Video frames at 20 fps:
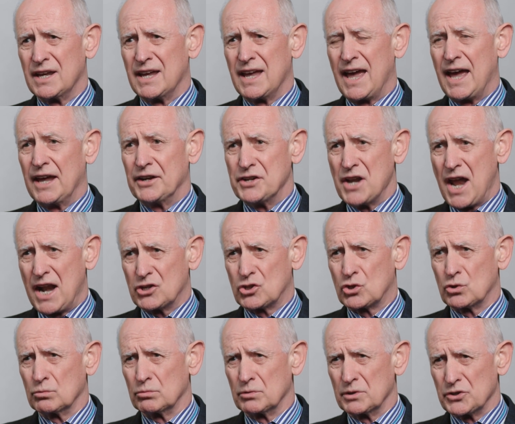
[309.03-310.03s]
had
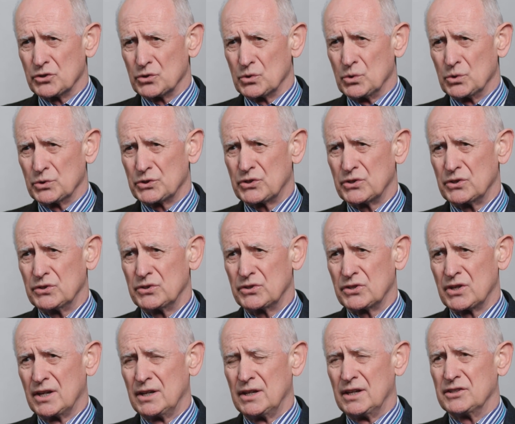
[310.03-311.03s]
natural resources,
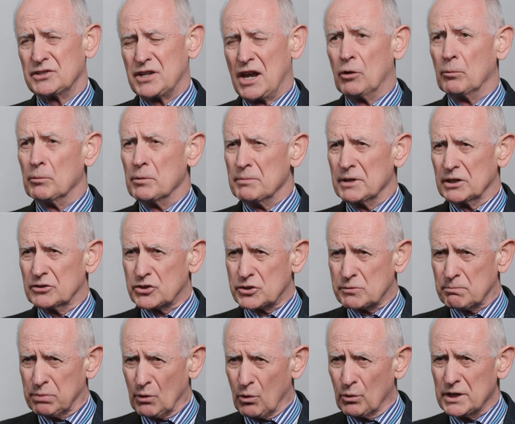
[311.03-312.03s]
to help them
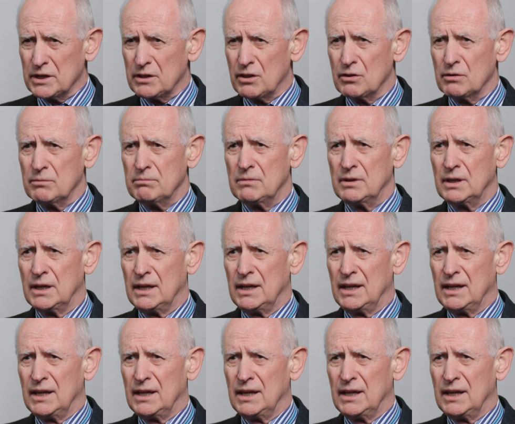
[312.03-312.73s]
exploit them,